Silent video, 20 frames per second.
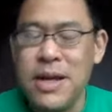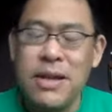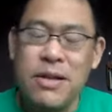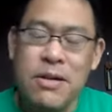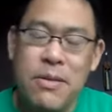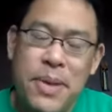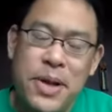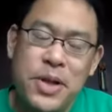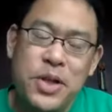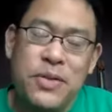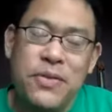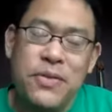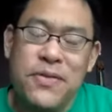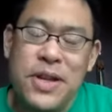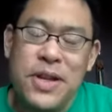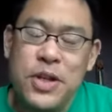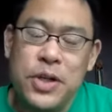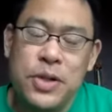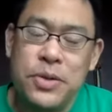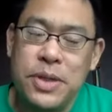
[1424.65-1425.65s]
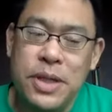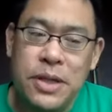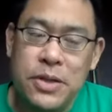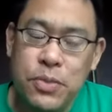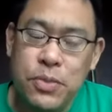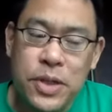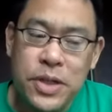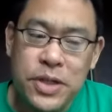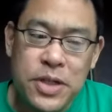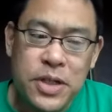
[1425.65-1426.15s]
There are a bunch of issues that
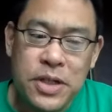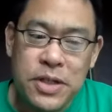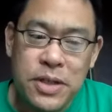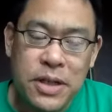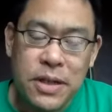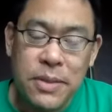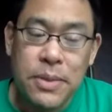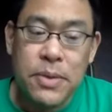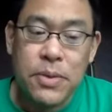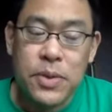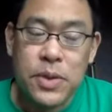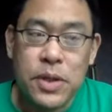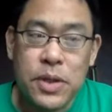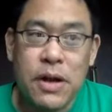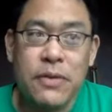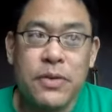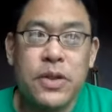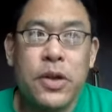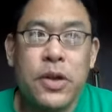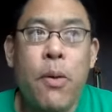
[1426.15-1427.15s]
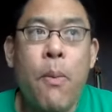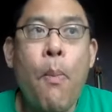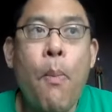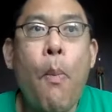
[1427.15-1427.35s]
would just need to be resolved. So